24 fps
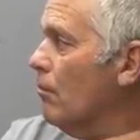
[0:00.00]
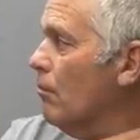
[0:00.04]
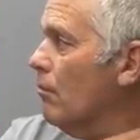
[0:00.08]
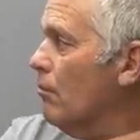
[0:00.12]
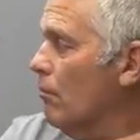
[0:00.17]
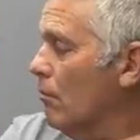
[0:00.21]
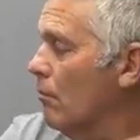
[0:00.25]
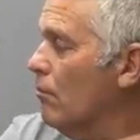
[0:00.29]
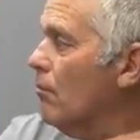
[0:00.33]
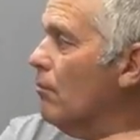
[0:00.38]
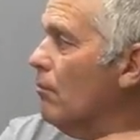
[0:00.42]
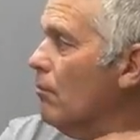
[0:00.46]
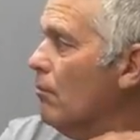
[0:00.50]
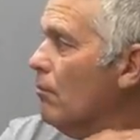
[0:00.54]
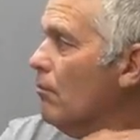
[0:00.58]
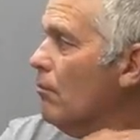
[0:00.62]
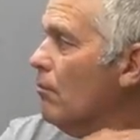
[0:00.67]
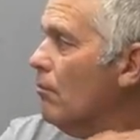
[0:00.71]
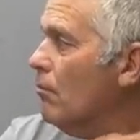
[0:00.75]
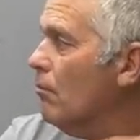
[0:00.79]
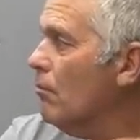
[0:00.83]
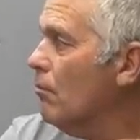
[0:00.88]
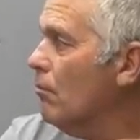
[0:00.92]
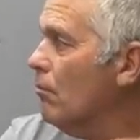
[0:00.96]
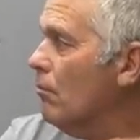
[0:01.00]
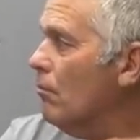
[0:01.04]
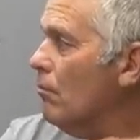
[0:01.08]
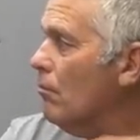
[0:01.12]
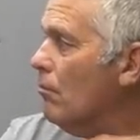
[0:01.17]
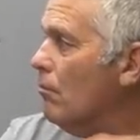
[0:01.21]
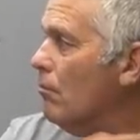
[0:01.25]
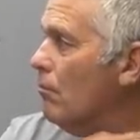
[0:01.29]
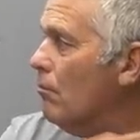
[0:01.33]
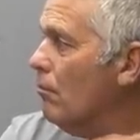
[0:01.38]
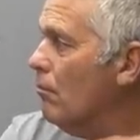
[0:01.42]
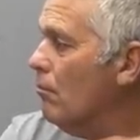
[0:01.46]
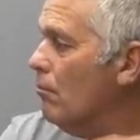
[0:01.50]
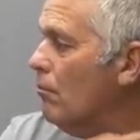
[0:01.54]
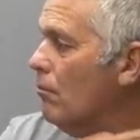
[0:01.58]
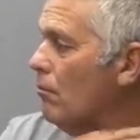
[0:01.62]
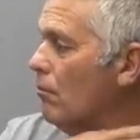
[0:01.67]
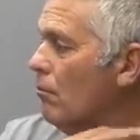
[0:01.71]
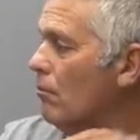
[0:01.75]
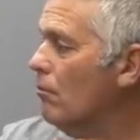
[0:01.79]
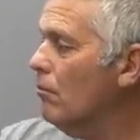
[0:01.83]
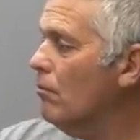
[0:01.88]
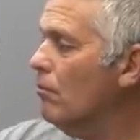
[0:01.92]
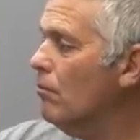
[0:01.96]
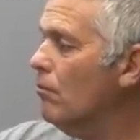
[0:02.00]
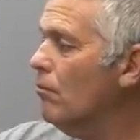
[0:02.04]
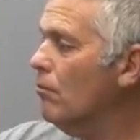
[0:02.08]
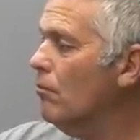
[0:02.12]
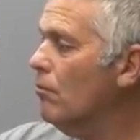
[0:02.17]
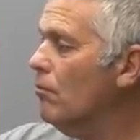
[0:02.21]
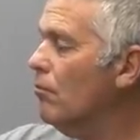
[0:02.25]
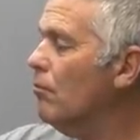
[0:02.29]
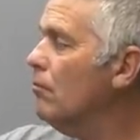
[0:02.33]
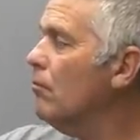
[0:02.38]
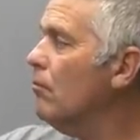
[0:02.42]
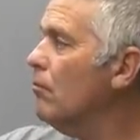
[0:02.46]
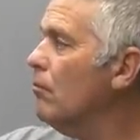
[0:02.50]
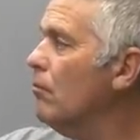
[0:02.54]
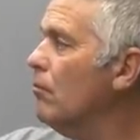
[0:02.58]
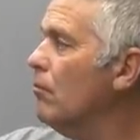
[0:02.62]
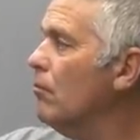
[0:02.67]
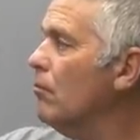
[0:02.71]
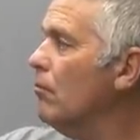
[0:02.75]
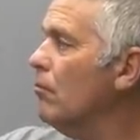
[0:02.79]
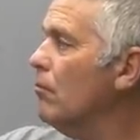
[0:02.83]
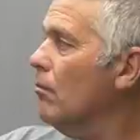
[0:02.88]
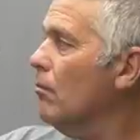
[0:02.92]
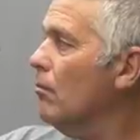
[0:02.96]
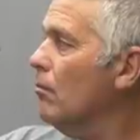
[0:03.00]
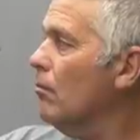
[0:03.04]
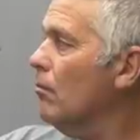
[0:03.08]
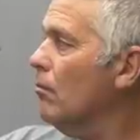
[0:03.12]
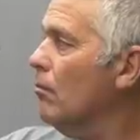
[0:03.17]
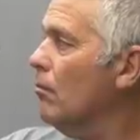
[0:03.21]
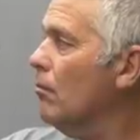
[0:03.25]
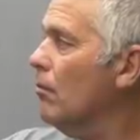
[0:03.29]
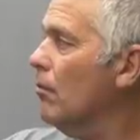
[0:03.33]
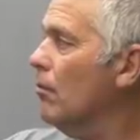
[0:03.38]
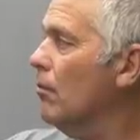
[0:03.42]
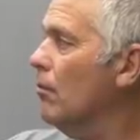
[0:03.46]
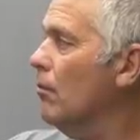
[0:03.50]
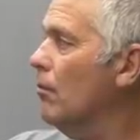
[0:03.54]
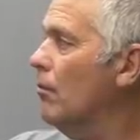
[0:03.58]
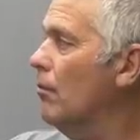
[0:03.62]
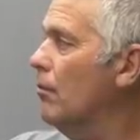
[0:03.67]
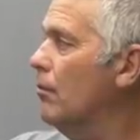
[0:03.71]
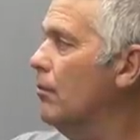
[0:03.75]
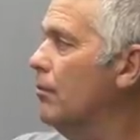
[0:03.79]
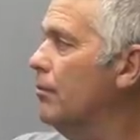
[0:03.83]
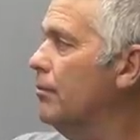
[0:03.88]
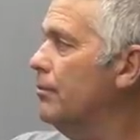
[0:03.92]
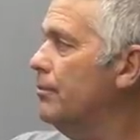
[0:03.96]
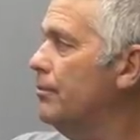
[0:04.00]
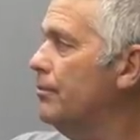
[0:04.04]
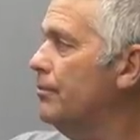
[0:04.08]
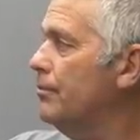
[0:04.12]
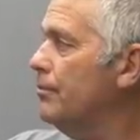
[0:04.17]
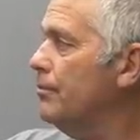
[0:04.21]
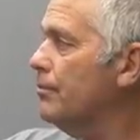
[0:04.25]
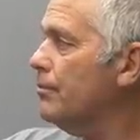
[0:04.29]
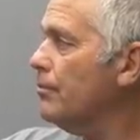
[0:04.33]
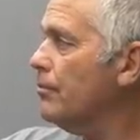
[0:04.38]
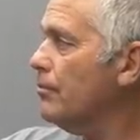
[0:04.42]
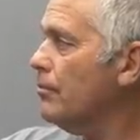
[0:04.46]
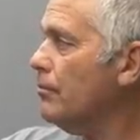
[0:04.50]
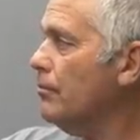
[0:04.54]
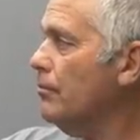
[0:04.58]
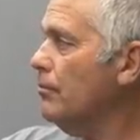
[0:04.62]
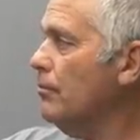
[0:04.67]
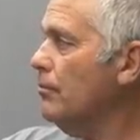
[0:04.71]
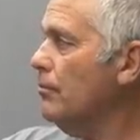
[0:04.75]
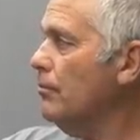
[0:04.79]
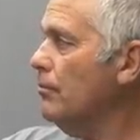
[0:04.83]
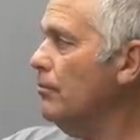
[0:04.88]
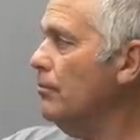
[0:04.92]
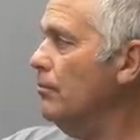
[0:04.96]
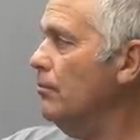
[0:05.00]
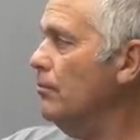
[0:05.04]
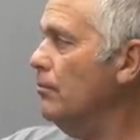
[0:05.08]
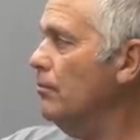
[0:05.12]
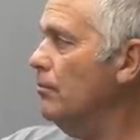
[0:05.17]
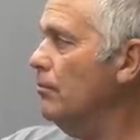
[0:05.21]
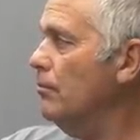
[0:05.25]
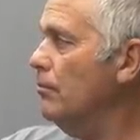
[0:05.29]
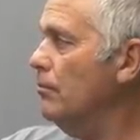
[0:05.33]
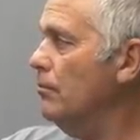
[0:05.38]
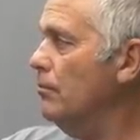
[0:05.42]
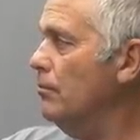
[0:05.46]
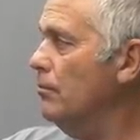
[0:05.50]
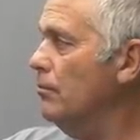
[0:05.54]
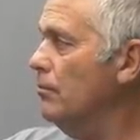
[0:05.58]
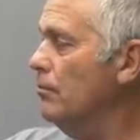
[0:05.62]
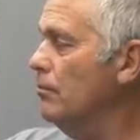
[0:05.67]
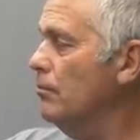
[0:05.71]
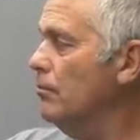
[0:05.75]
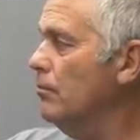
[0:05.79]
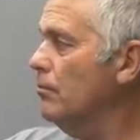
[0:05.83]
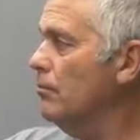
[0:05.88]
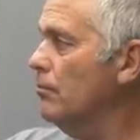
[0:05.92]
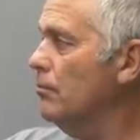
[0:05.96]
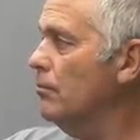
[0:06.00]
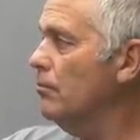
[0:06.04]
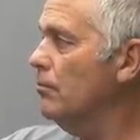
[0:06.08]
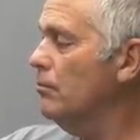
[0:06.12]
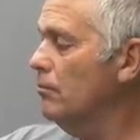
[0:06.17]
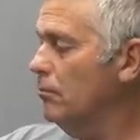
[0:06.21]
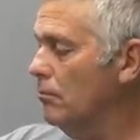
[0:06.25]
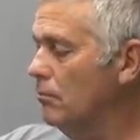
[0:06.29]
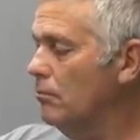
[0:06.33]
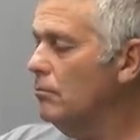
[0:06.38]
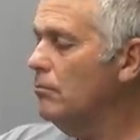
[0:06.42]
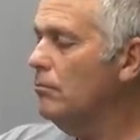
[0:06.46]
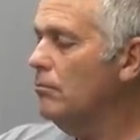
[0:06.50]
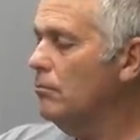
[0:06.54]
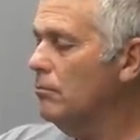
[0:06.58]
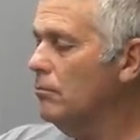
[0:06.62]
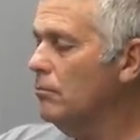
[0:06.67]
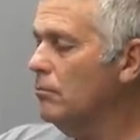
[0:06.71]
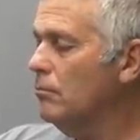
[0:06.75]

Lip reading: No words are spoken by the person on screen.